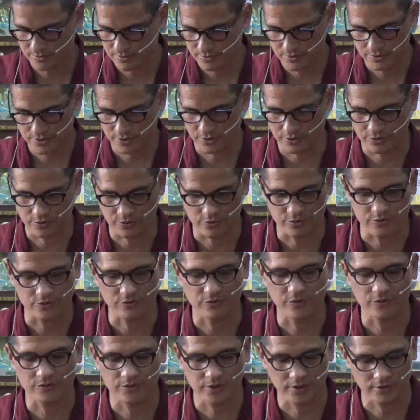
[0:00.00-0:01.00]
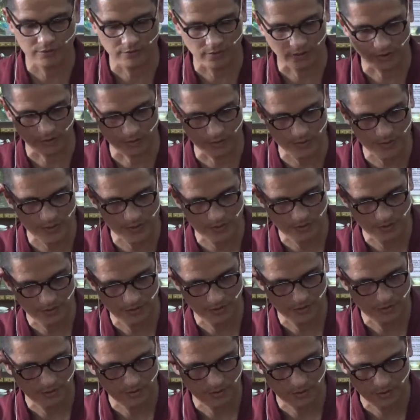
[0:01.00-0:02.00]
sorry, 215 volumes
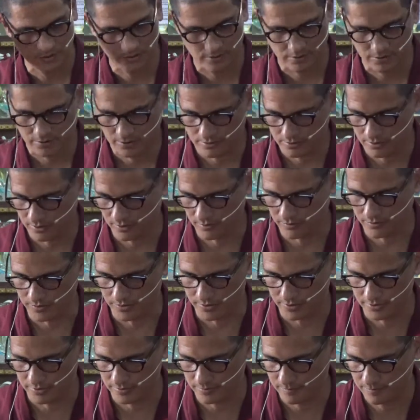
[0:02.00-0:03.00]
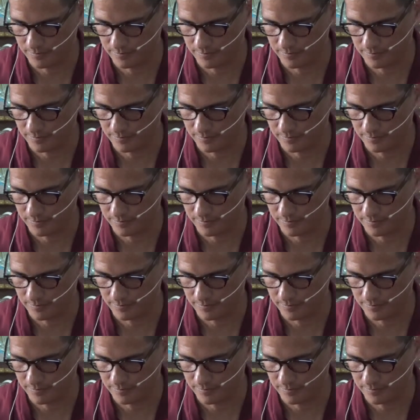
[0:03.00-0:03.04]
of the